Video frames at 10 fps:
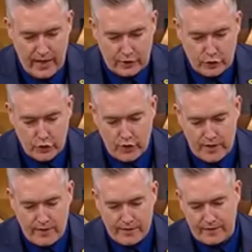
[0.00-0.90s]

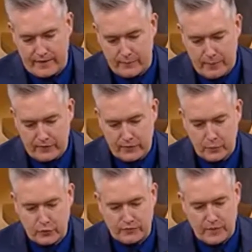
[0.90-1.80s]
ensuring that the
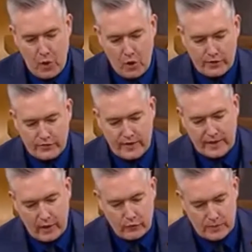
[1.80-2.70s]
principles of democracy and
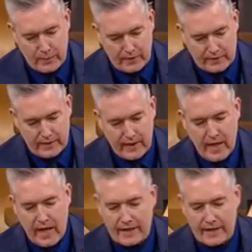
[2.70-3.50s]
accountability